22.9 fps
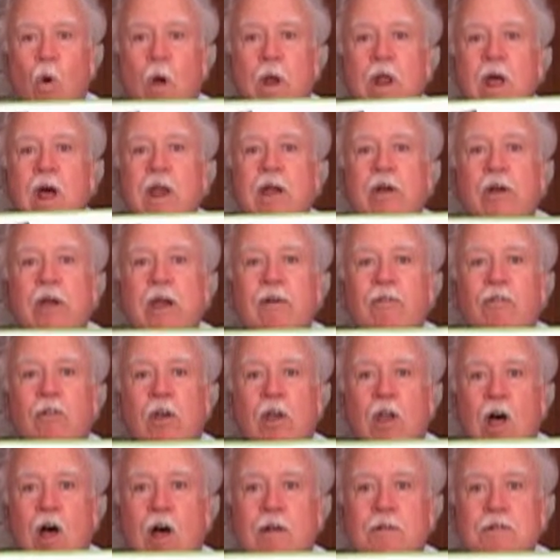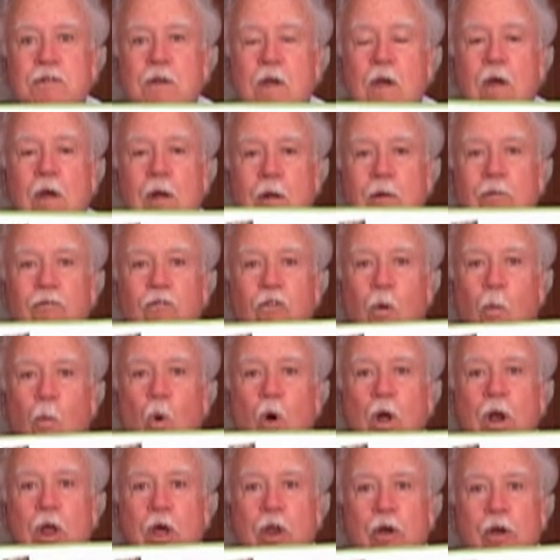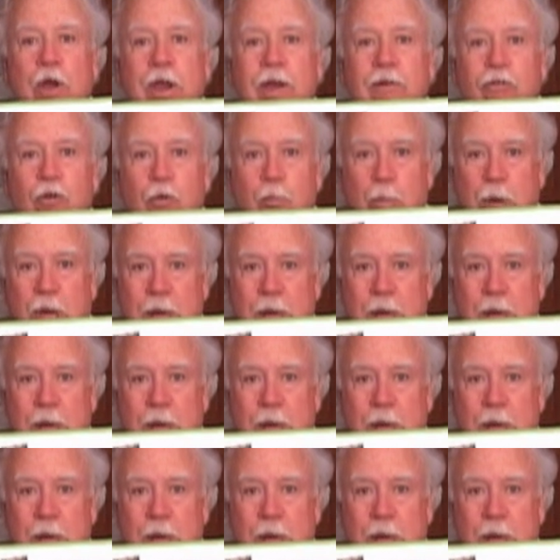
100 different lofts from 100 different